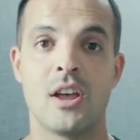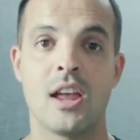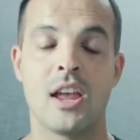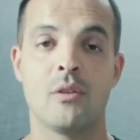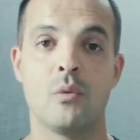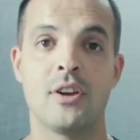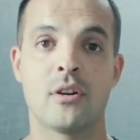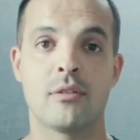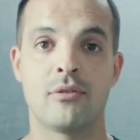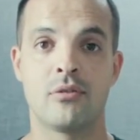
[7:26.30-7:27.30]
and we
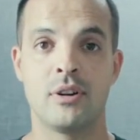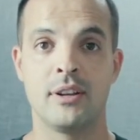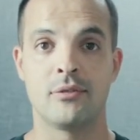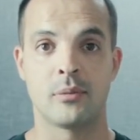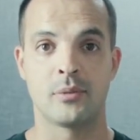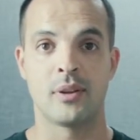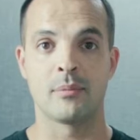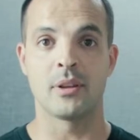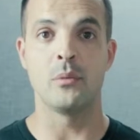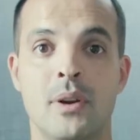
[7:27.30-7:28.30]
are free from
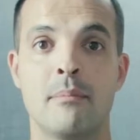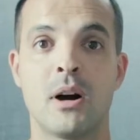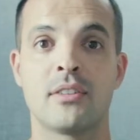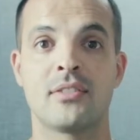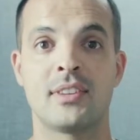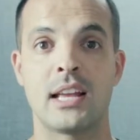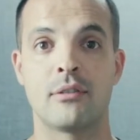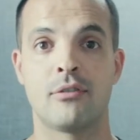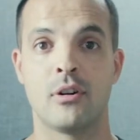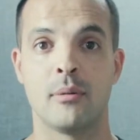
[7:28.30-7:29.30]
something, we must
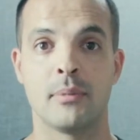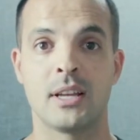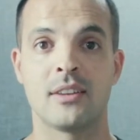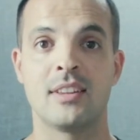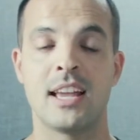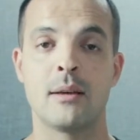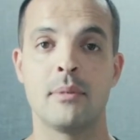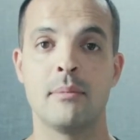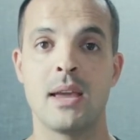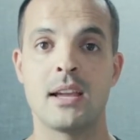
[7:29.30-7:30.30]
stand firm because the
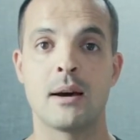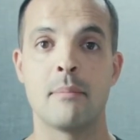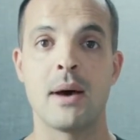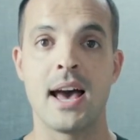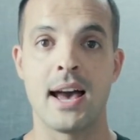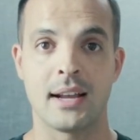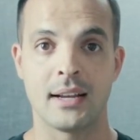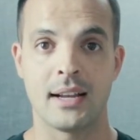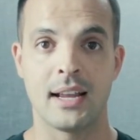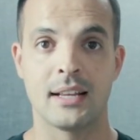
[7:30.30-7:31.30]
enemy may come back
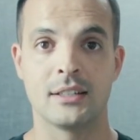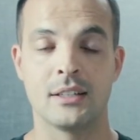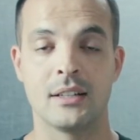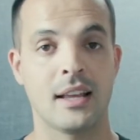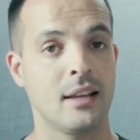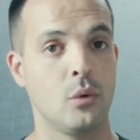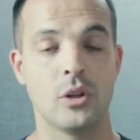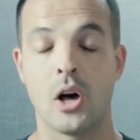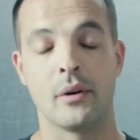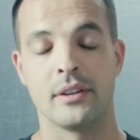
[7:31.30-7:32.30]
and he
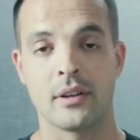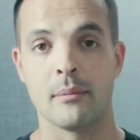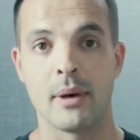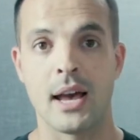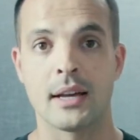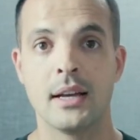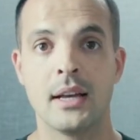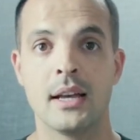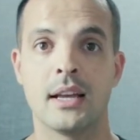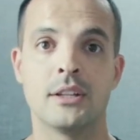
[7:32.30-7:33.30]
will always come back
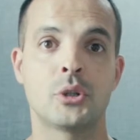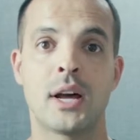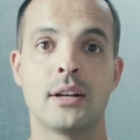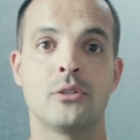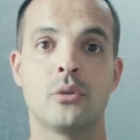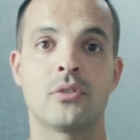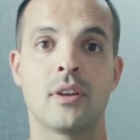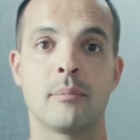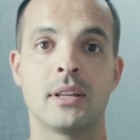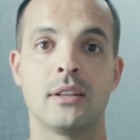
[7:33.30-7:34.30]
and try to do
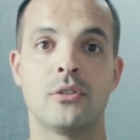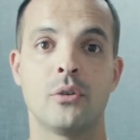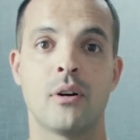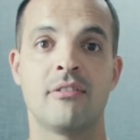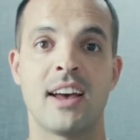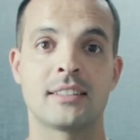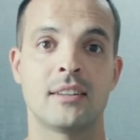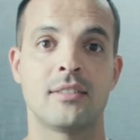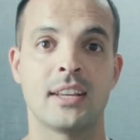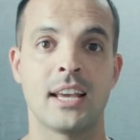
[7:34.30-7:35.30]
something to affect
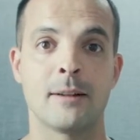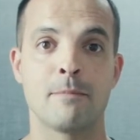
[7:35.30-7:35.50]
us again.